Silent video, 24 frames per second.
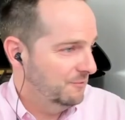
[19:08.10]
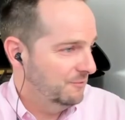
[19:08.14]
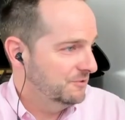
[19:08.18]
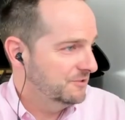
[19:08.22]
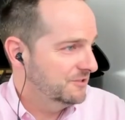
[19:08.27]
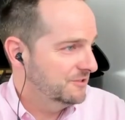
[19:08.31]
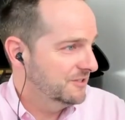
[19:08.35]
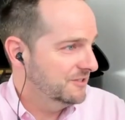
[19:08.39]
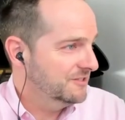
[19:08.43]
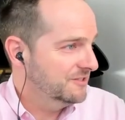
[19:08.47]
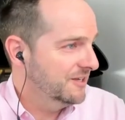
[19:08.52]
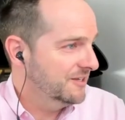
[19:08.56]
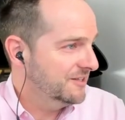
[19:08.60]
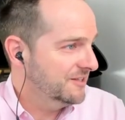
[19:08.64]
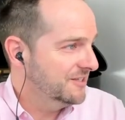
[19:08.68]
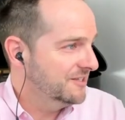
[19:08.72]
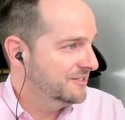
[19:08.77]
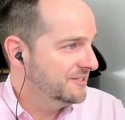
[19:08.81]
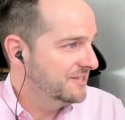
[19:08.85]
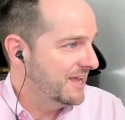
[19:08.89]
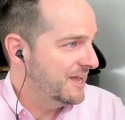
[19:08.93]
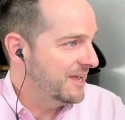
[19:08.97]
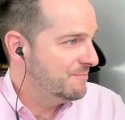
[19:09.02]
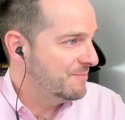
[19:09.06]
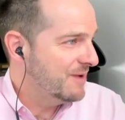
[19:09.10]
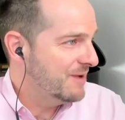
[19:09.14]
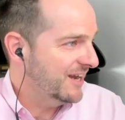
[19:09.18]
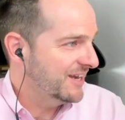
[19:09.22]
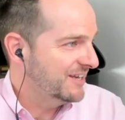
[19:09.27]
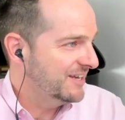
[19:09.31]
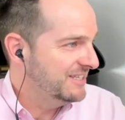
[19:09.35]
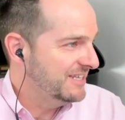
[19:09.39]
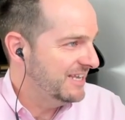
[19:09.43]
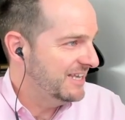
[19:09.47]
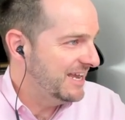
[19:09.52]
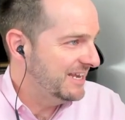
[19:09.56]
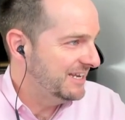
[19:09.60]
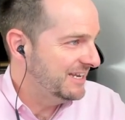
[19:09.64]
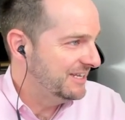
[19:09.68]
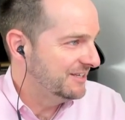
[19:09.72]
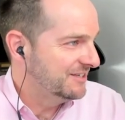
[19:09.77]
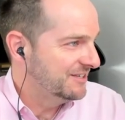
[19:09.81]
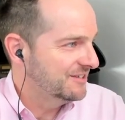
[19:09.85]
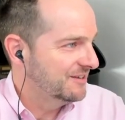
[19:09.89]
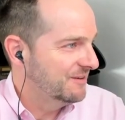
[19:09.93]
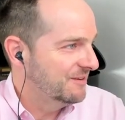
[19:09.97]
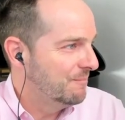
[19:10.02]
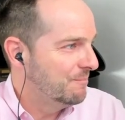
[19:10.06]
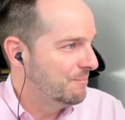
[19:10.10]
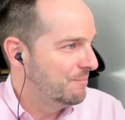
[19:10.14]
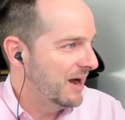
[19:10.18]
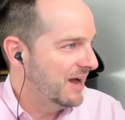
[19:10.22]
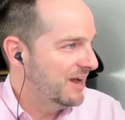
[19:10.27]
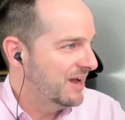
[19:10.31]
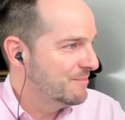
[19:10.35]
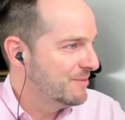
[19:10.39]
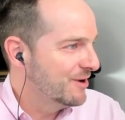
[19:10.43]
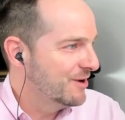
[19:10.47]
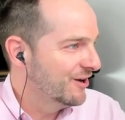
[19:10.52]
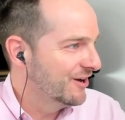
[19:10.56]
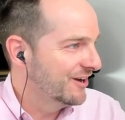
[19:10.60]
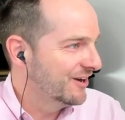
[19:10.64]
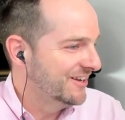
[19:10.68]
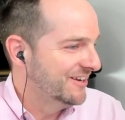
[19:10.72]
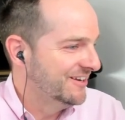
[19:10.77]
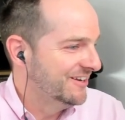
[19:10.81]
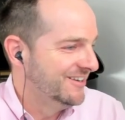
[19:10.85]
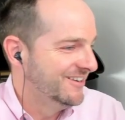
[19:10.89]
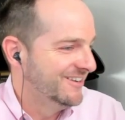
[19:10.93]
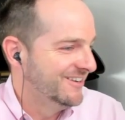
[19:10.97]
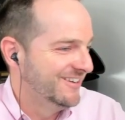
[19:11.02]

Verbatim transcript: It was just like the saying back in the 80s. Buy American.